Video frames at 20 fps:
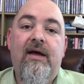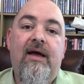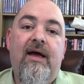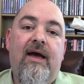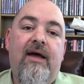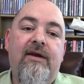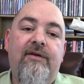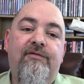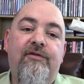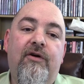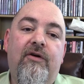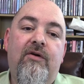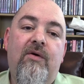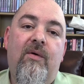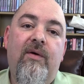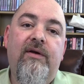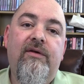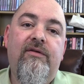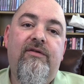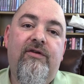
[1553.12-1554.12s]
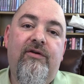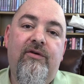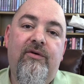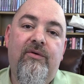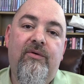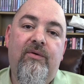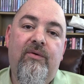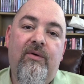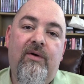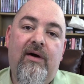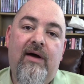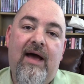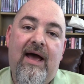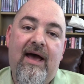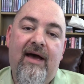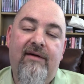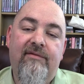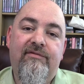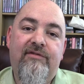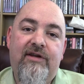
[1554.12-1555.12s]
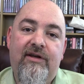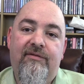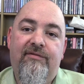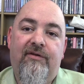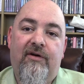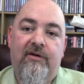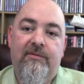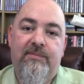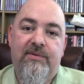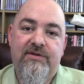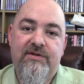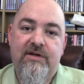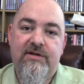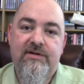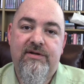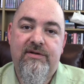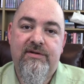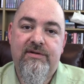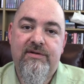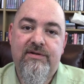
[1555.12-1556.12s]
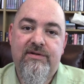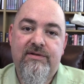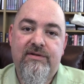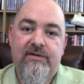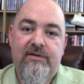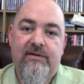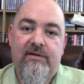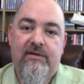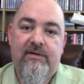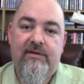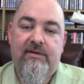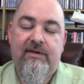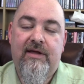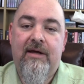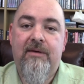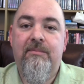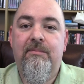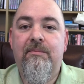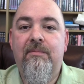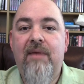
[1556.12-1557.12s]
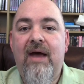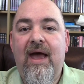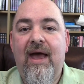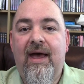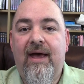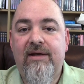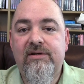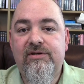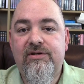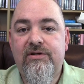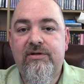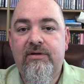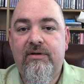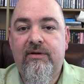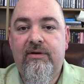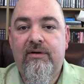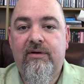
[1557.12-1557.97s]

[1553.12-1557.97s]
And if you're going to have default positions that match